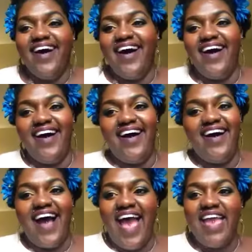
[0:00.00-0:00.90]

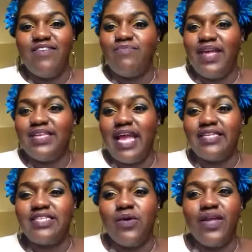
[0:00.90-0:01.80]
I've been, like,
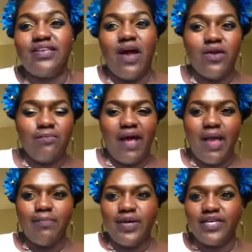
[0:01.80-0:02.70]
slowing down on
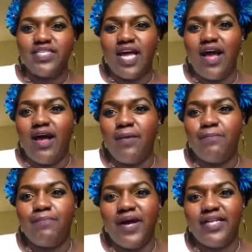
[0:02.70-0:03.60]
buying books,
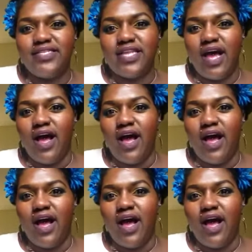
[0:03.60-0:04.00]
but